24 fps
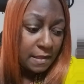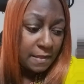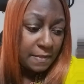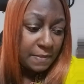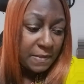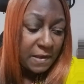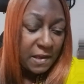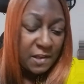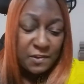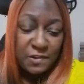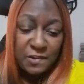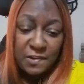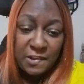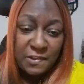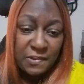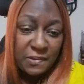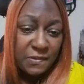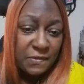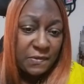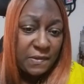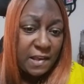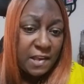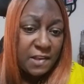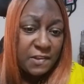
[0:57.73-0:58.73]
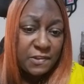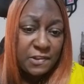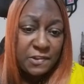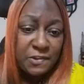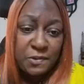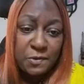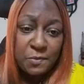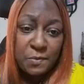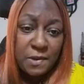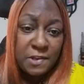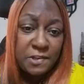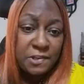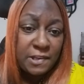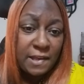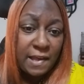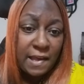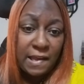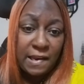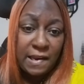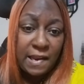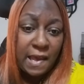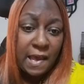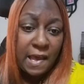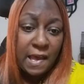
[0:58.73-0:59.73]
That's just a sad
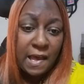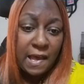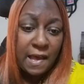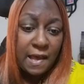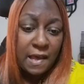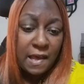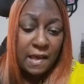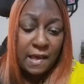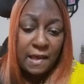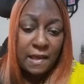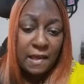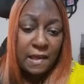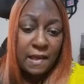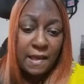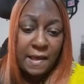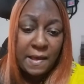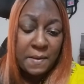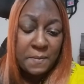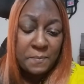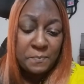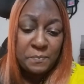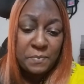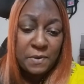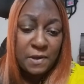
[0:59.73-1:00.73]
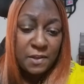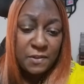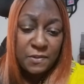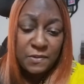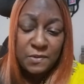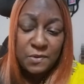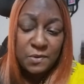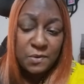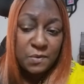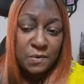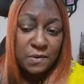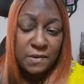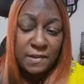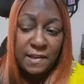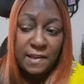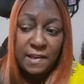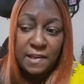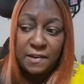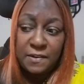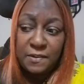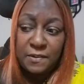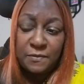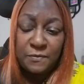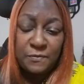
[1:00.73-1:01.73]
situation, and I'm puzzled
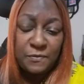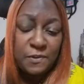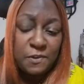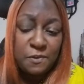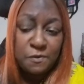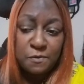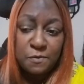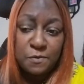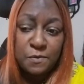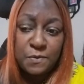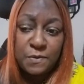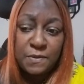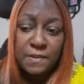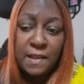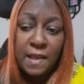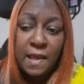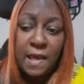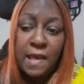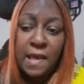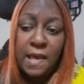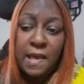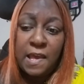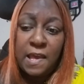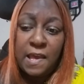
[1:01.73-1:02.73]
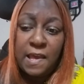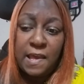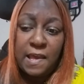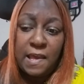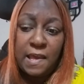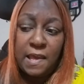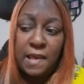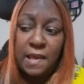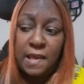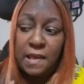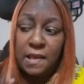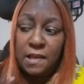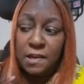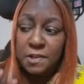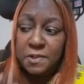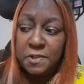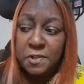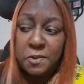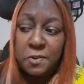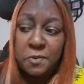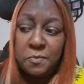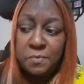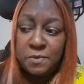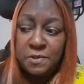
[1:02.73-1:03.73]
and confused and a
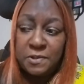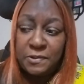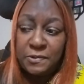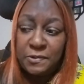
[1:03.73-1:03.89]
little bit